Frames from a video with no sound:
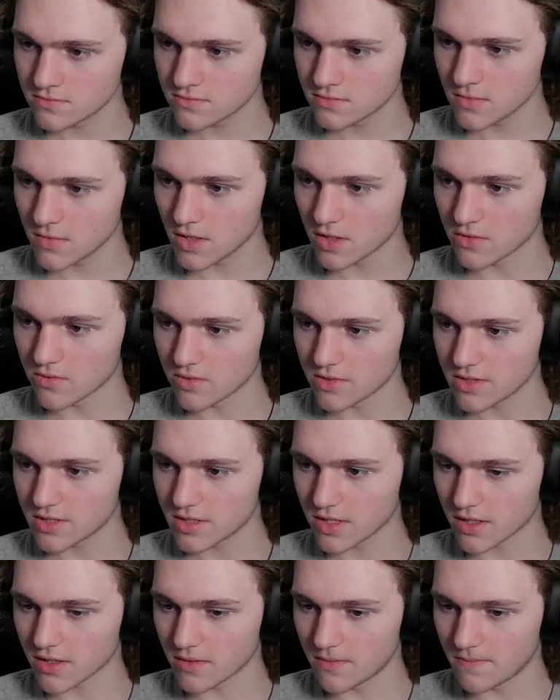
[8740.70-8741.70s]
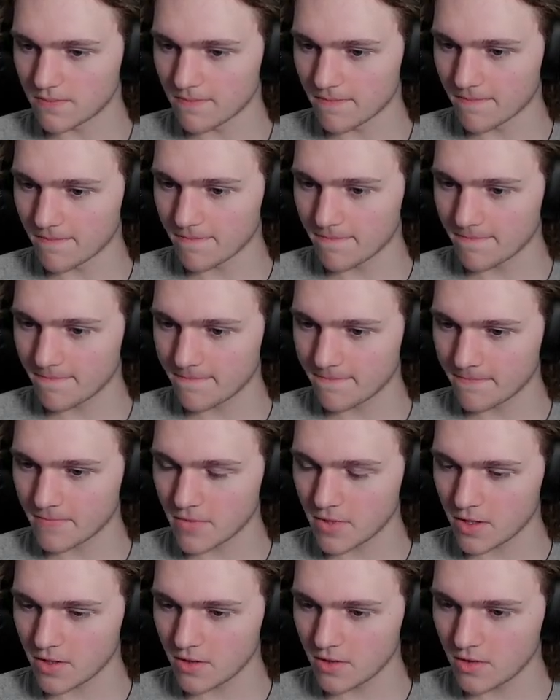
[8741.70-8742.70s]
Here, 1 second.
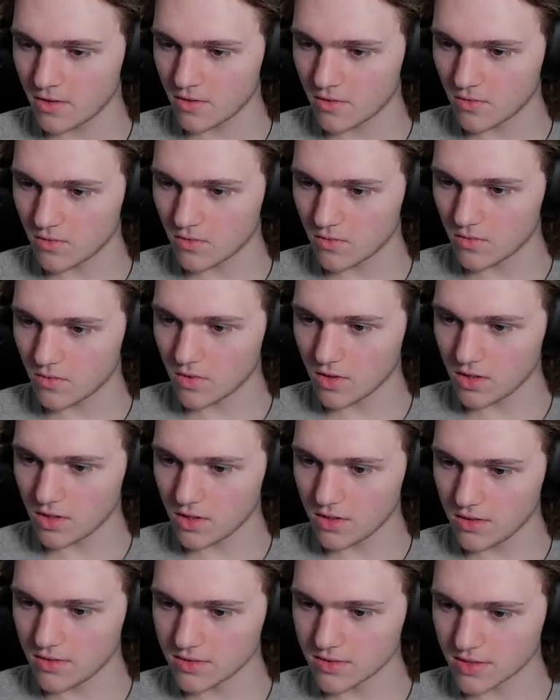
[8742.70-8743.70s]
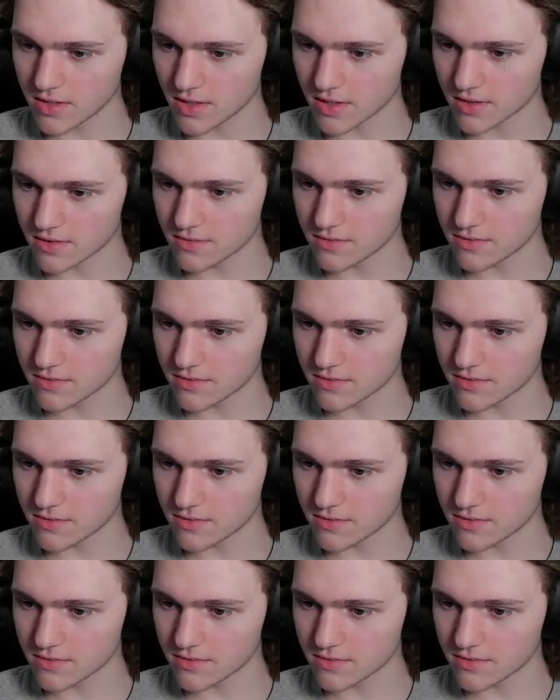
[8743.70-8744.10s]
1 second.